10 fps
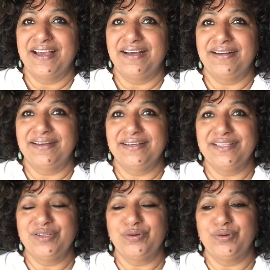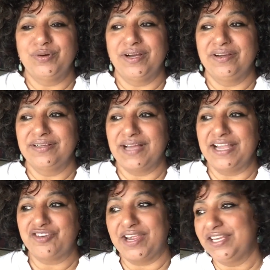
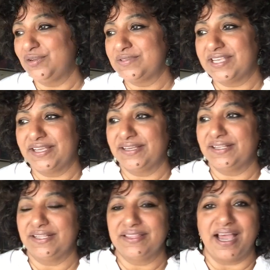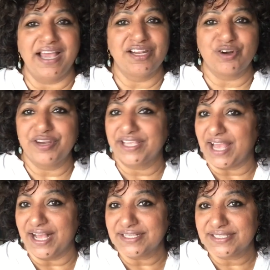I tried using the hyaluronic
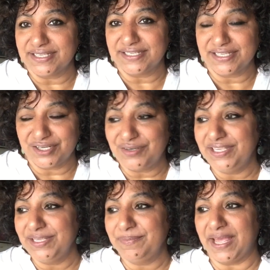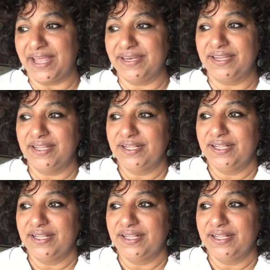acid cream and